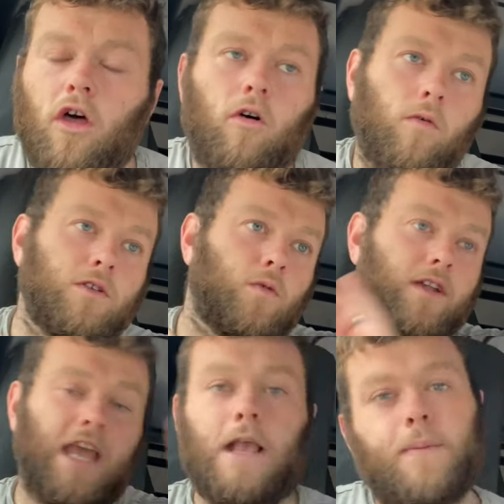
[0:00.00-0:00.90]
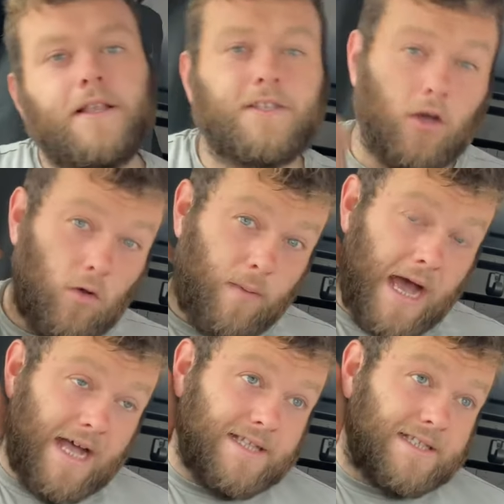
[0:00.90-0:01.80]
I always want to keep it two
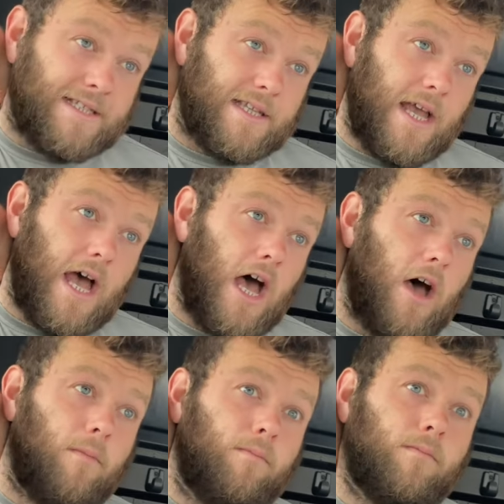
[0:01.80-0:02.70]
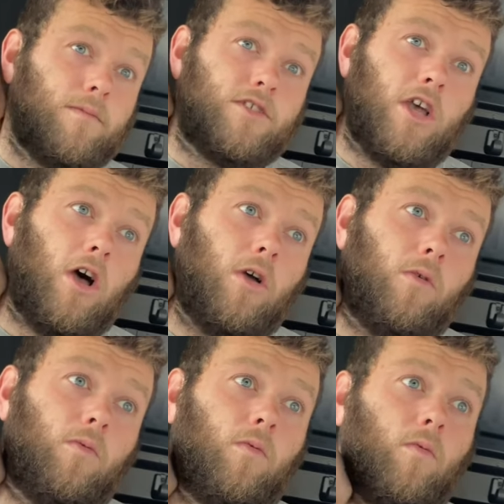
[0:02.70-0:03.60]
bands. Um,
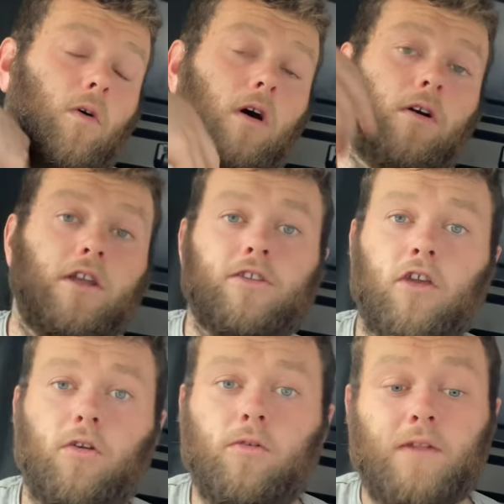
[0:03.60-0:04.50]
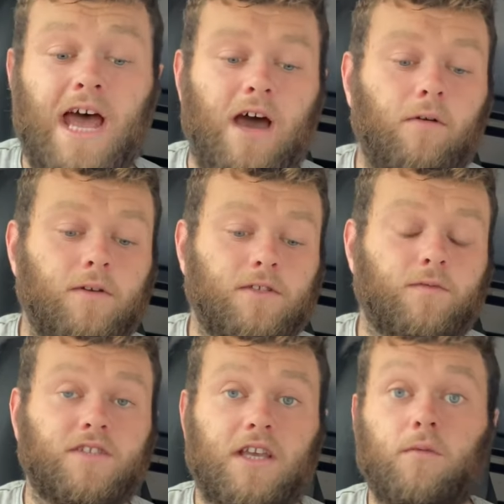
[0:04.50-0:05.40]
so what I'm going to do now is
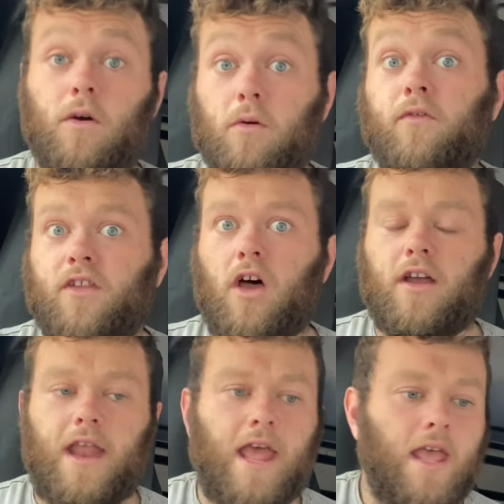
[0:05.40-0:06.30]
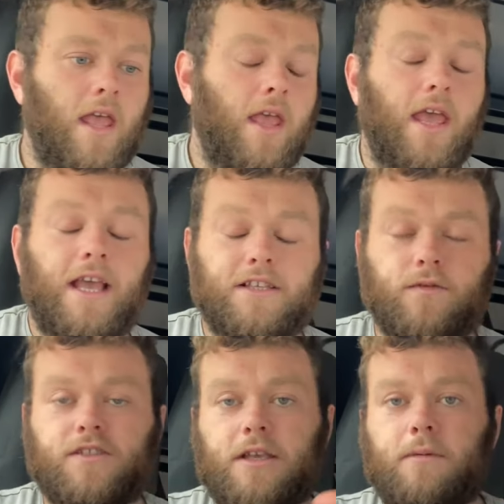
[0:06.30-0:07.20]
obviously, well, I've started it, is
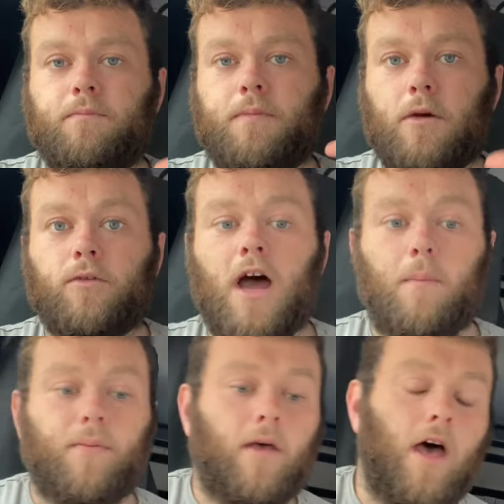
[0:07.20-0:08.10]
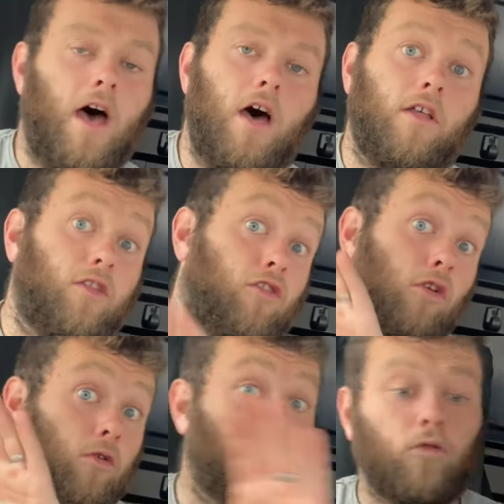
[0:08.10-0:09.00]
obviously build up uh,
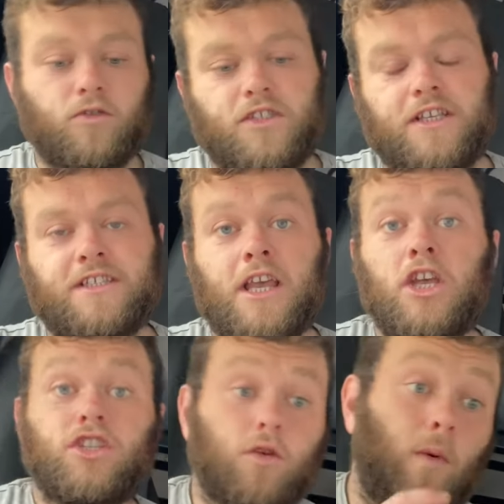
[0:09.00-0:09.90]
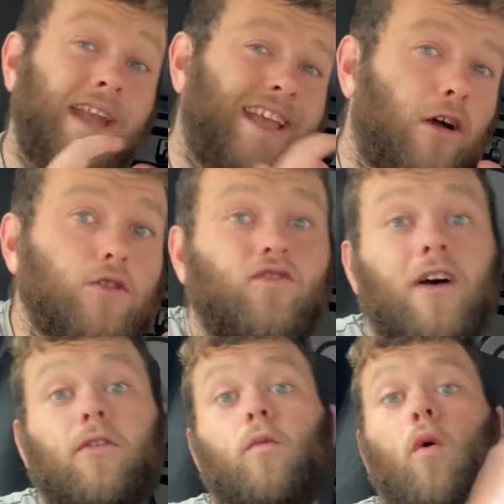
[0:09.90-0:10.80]
two courses. So when it goes
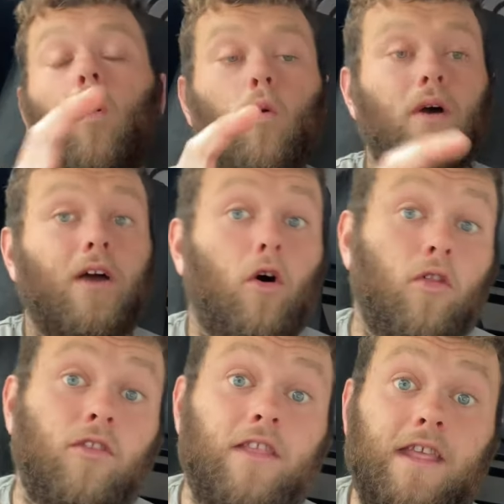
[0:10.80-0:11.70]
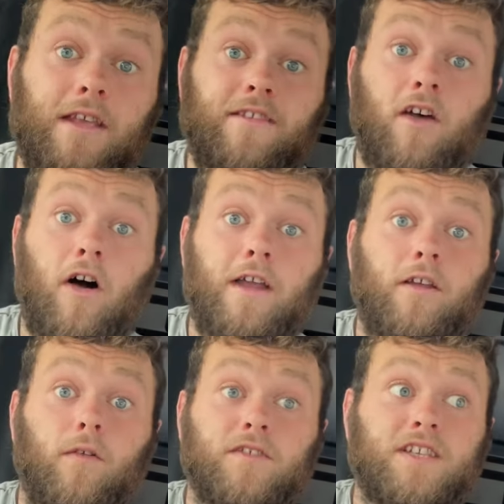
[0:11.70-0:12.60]
round the wall on the side,
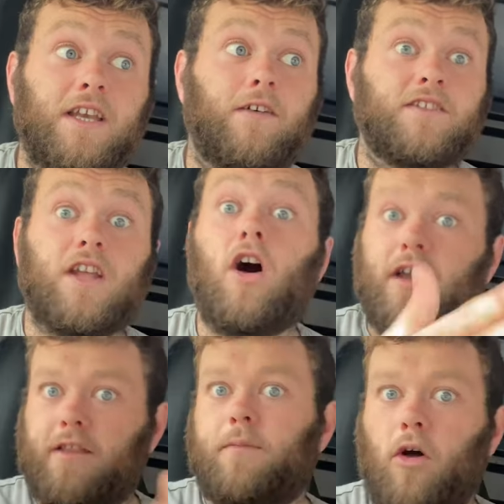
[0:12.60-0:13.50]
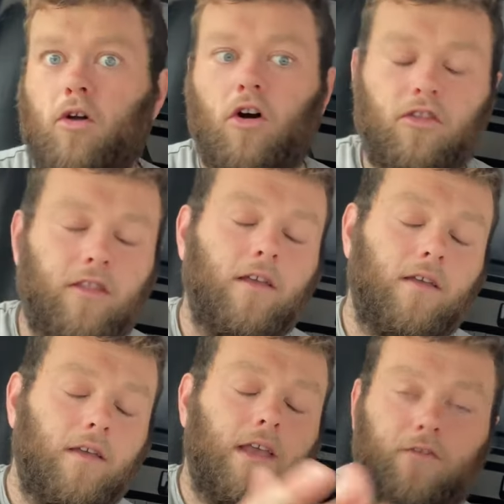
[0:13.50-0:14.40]
obviously I've started the block on,
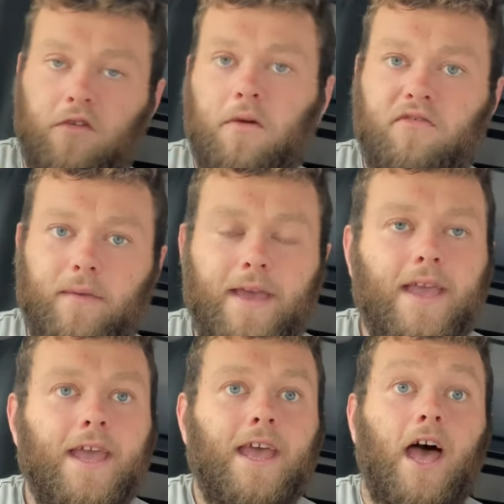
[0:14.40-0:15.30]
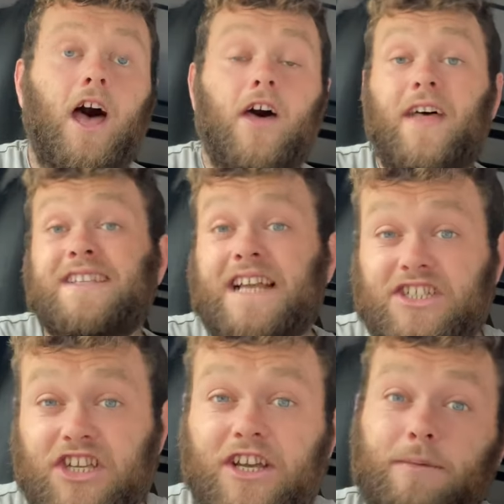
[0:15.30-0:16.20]
if you're with me. Uh, that's
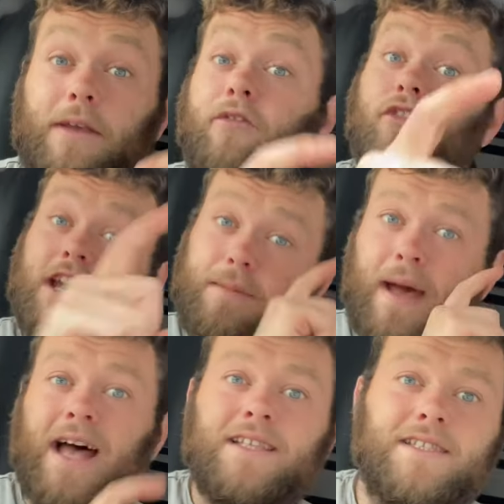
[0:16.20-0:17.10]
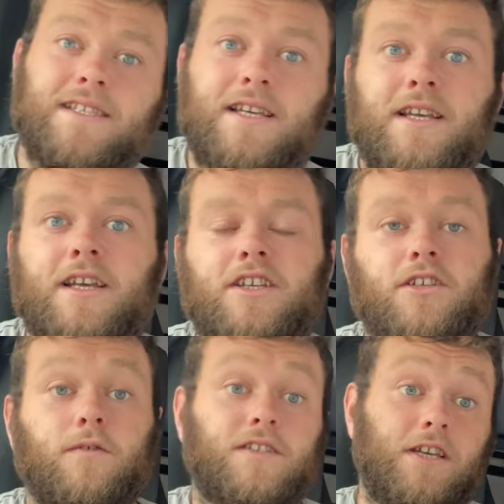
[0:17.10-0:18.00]
actually going to be three bands.
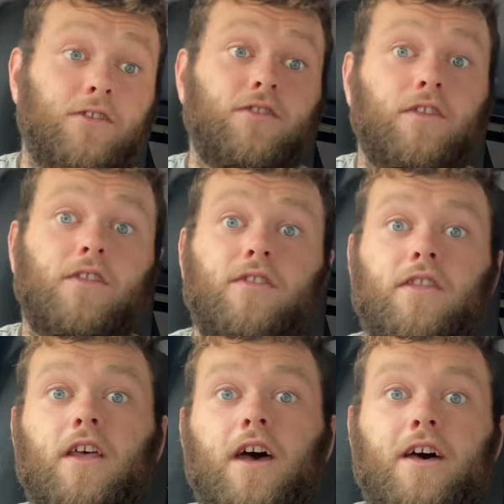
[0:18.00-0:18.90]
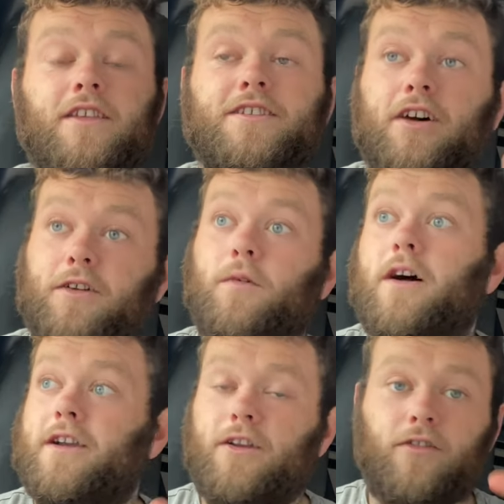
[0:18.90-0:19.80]
So obviously on uh, the side I'm
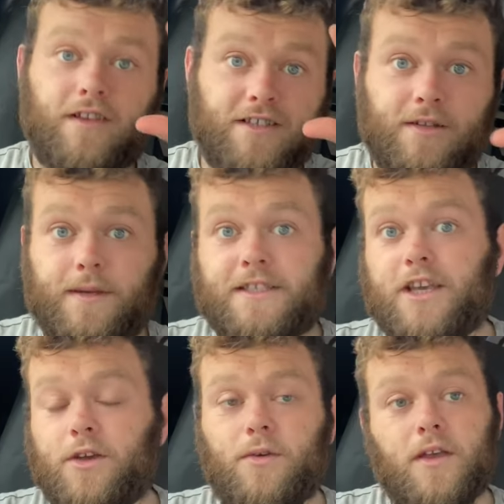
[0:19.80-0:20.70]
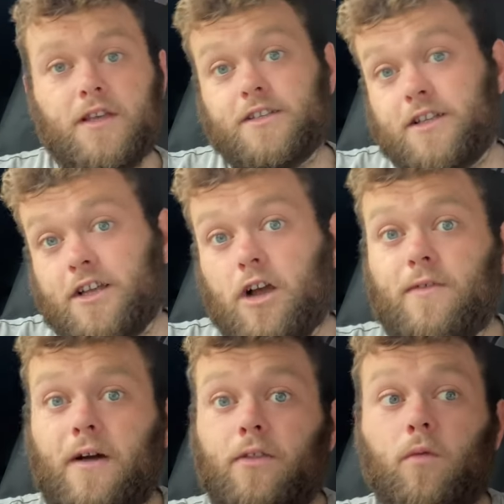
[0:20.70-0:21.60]
working on, there's going to be two. It's going to go
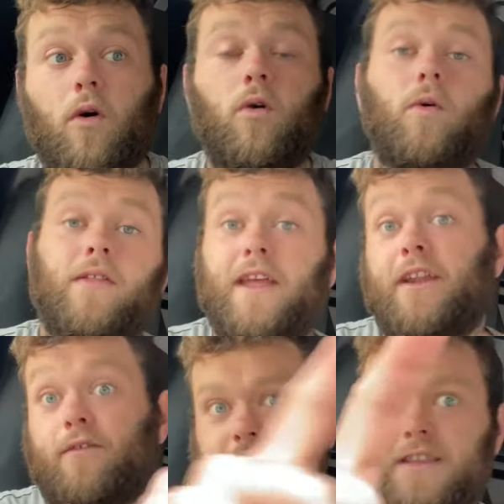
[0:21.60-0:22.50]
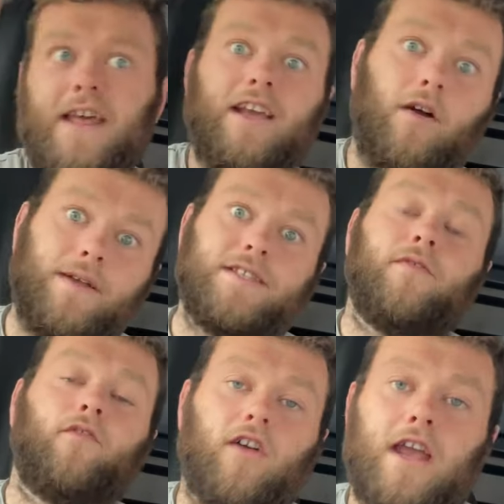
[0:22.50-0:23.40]
around the wall and then obviously then go into
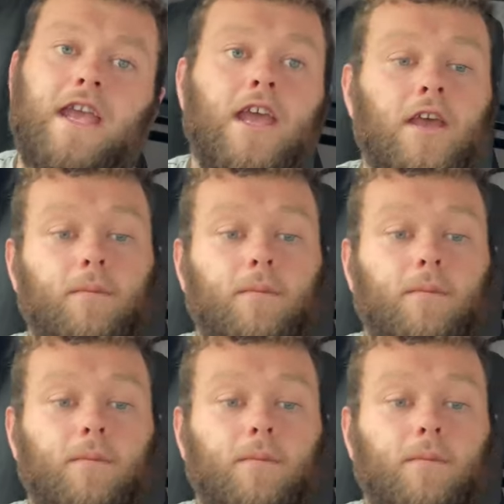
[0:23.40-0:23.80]
three.